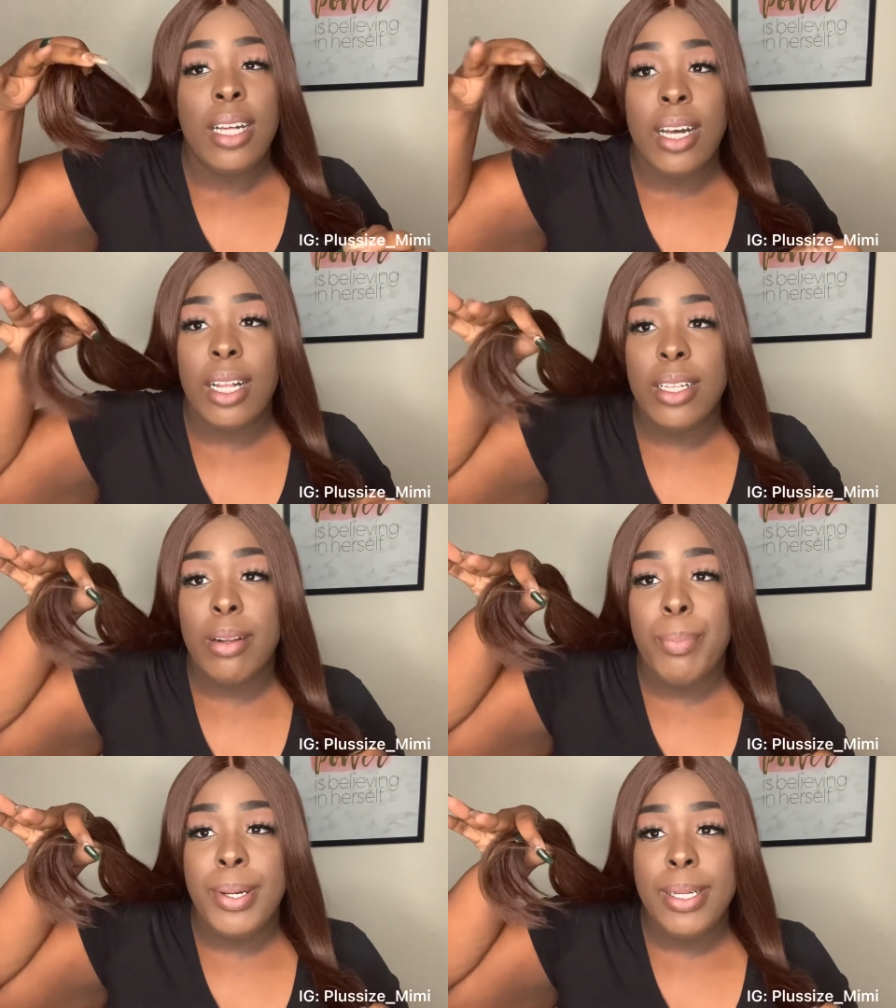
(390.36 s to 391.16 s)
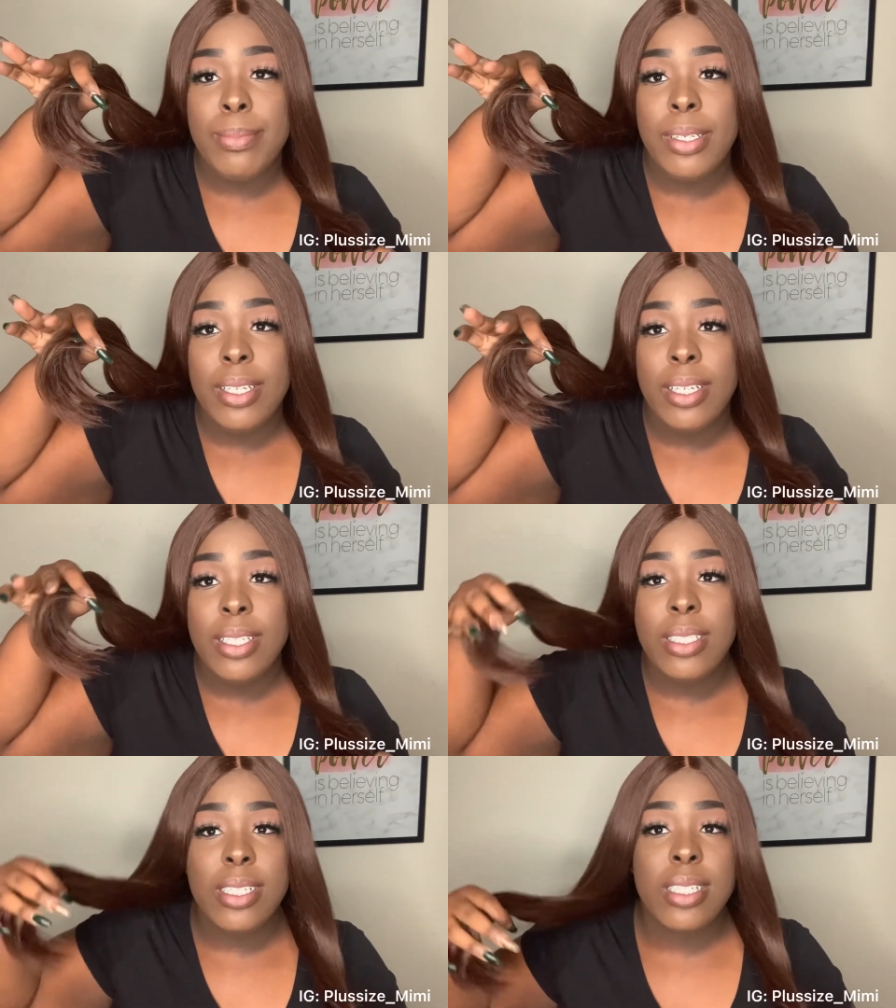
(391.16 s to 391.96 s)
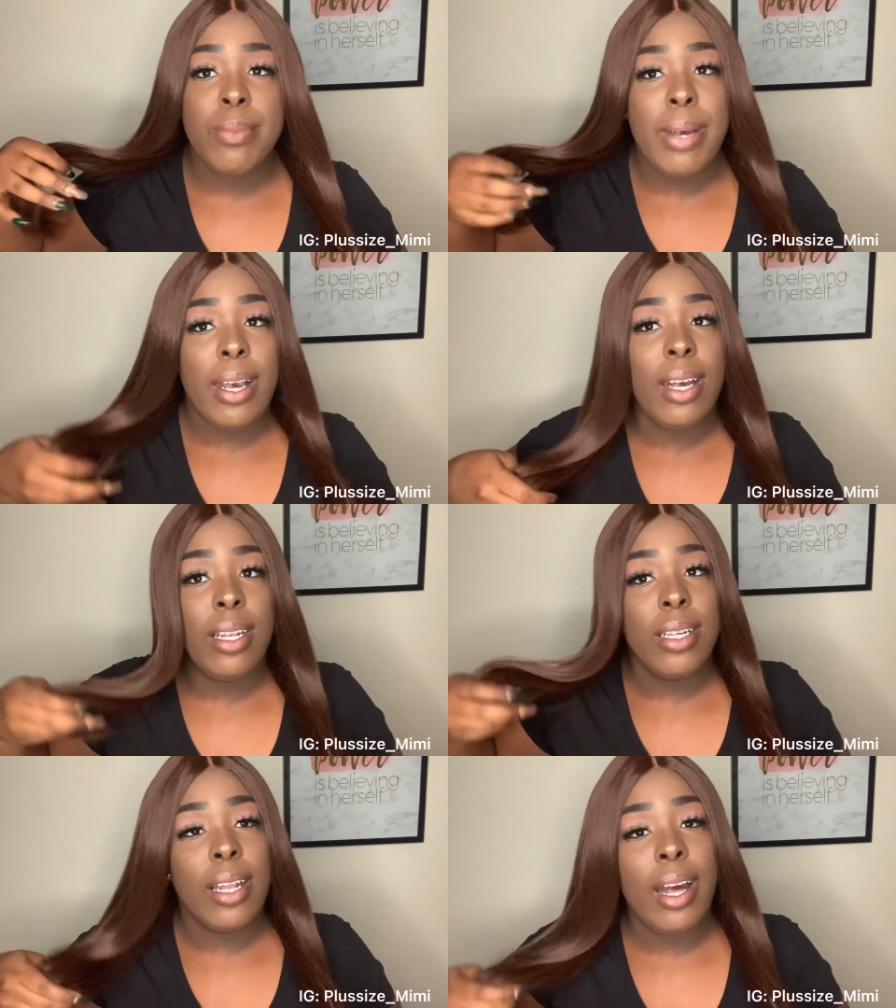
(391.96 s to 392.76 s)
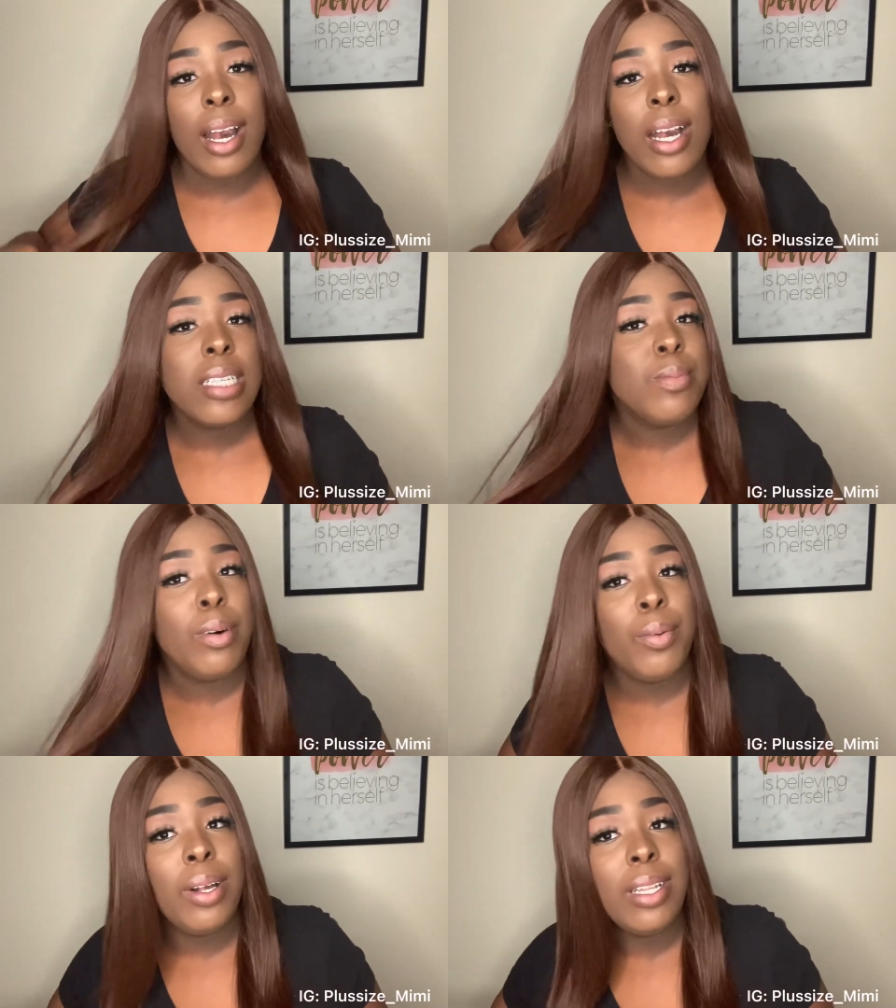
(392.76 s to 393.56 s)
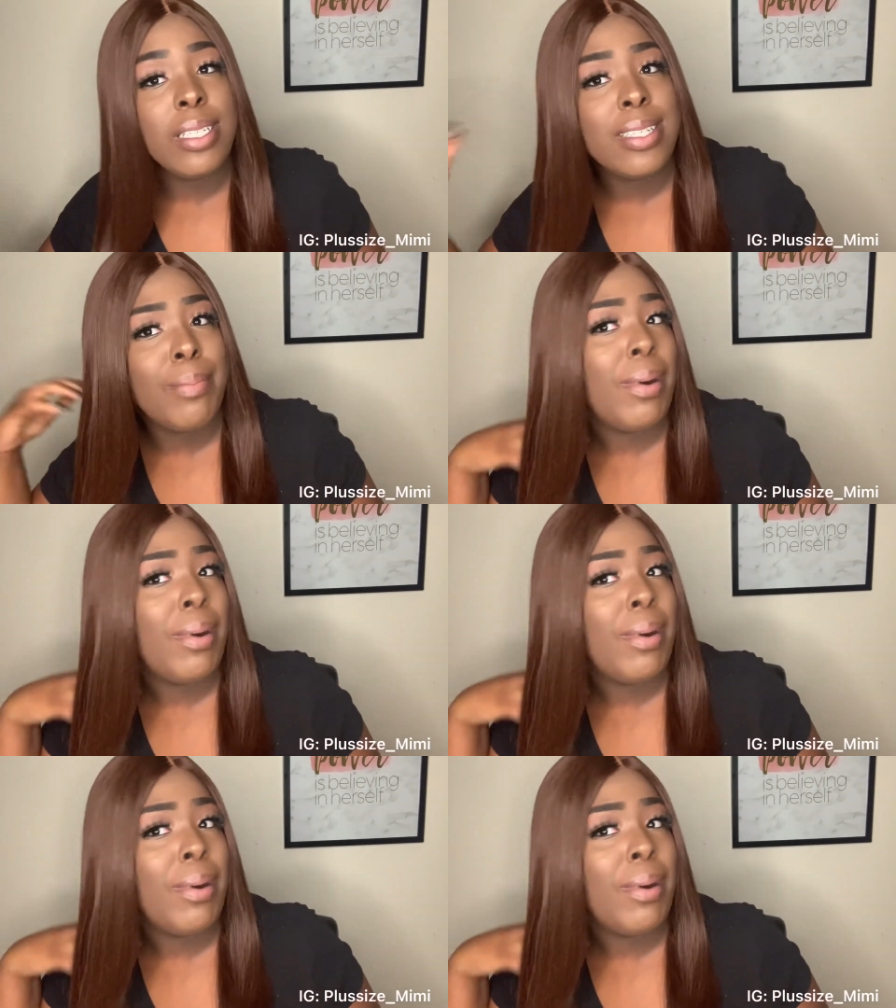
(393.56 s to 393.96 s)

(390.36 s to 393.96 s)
a little bump, just to make it look like it's more realistic.